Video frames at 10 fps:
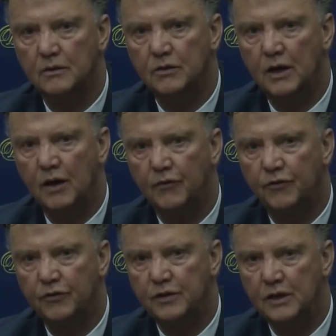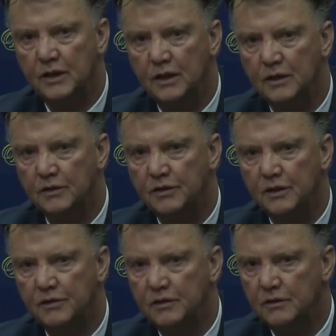we have seen in the
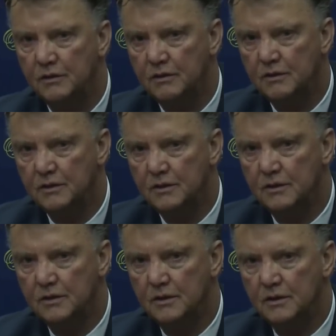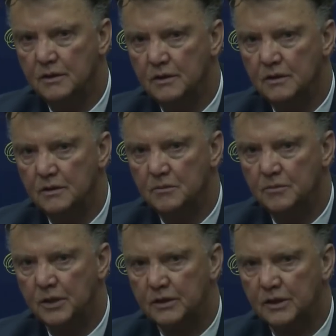season,
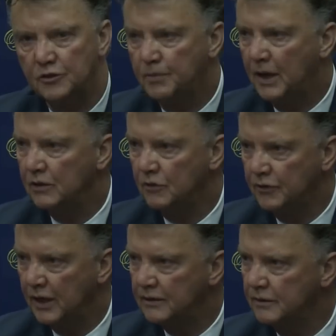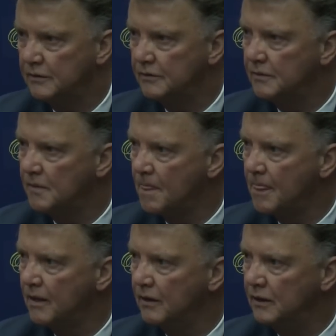but in spite of that,
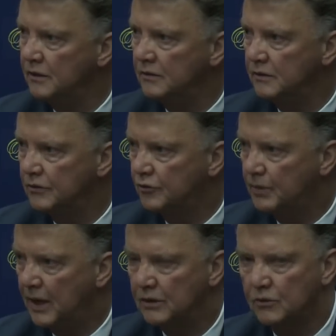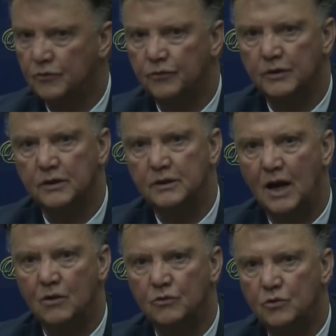in spite of
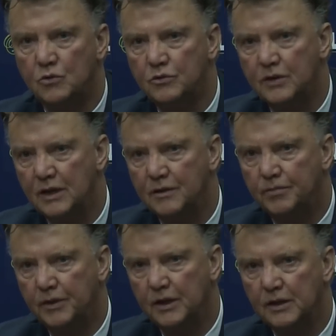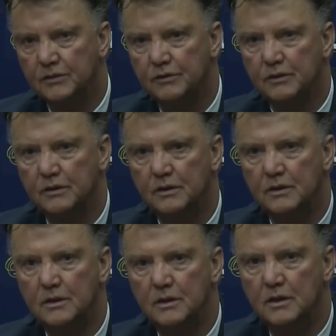down to 10 players,
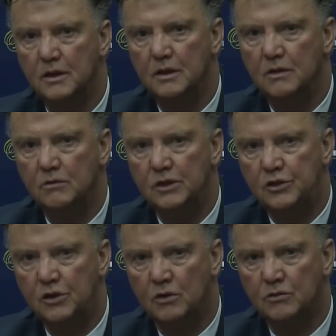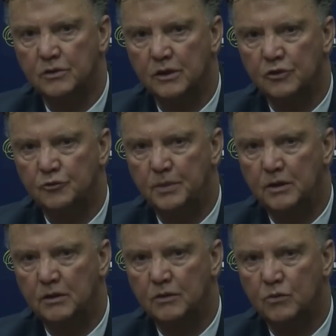we showed a
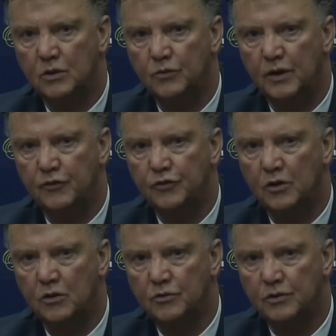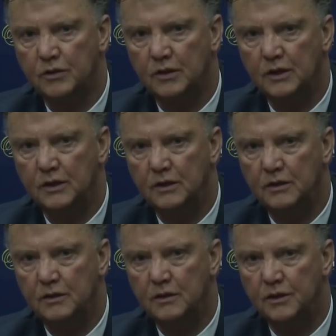spirit what we have showed in
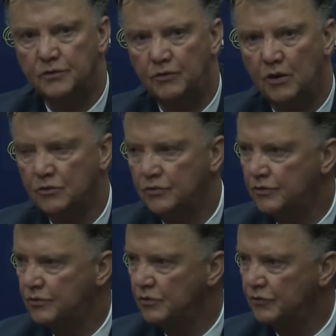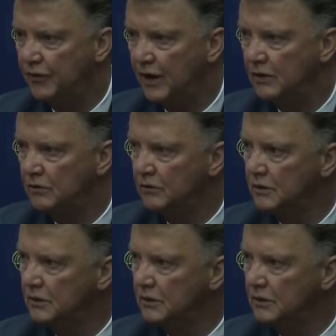this road to the final.